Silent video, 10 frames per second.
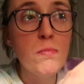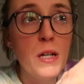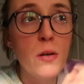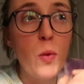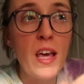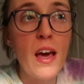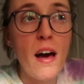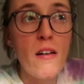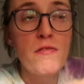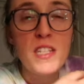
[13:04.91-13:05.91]
but we
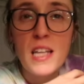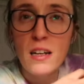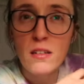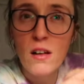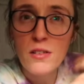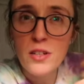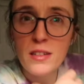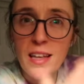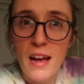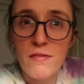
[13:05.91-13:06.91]
have
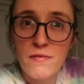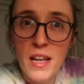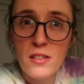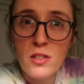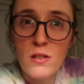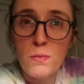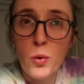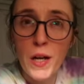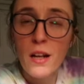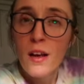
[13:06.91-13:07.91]
technologically advanced to the
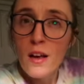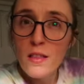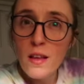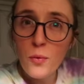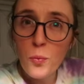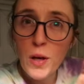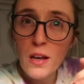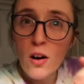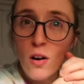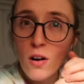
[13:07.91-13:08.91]
point that
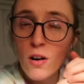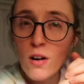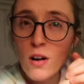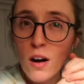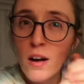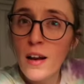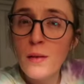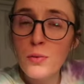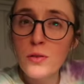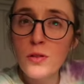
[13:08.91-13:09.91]
we are
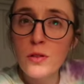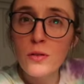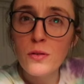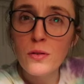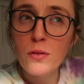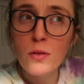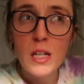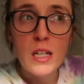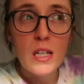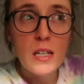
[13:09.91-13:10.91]
unable to
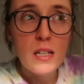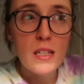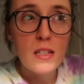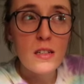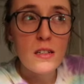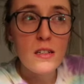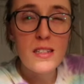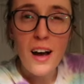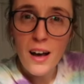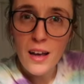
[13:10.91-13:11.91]

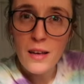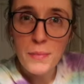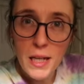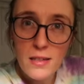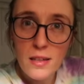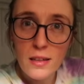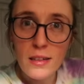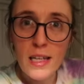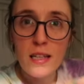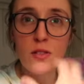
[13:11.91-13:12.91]
die,
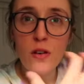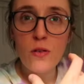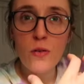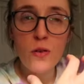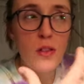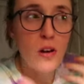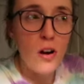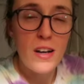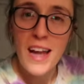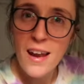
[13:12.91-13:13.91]
basically. So there
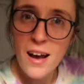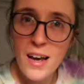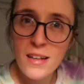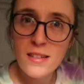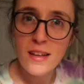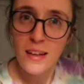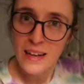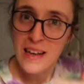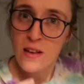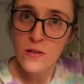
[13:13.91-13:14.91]
are nanites that
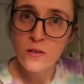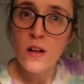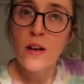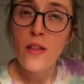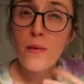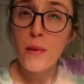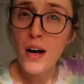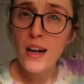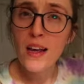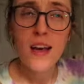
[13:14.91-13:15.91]
can heal the
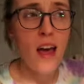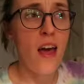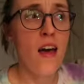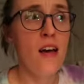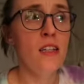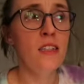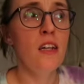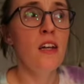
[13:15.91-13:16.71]
body, and